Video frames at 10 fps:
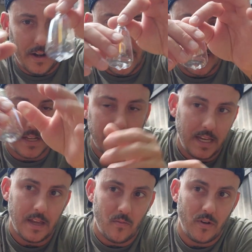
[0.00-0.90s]
You're not going to see
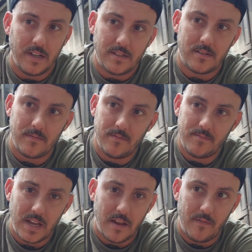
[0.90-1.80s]
it when it's
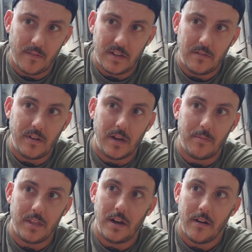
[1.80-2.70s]
10, 15 feet up
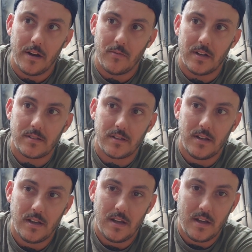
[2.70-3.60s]
in the air anyways.
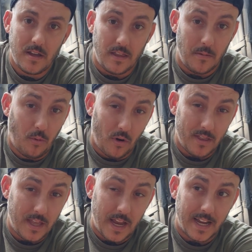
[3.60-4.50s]
The
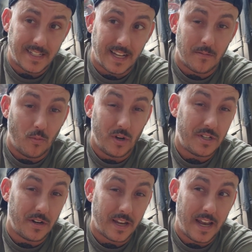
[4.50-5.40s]
important thing is that the
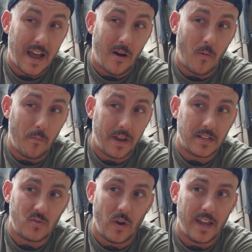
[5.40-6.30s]
moisture can now make
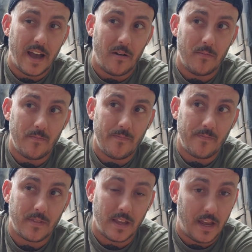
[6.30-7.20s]
its way out.
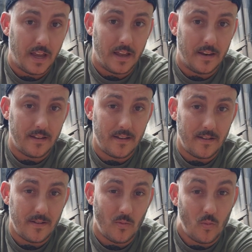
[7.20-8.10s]
And
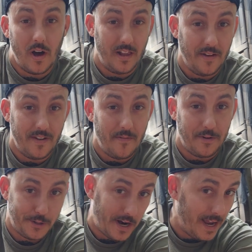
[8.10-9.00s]
while I've never
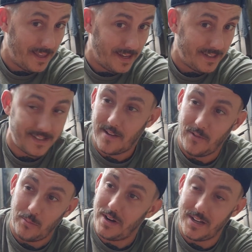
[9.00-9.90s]
tried this, I
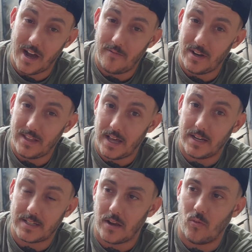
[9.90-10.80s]
feel pretty confident that
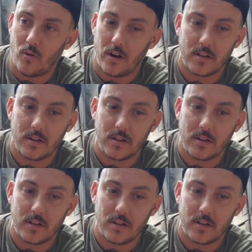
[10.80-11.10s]
it's going to work.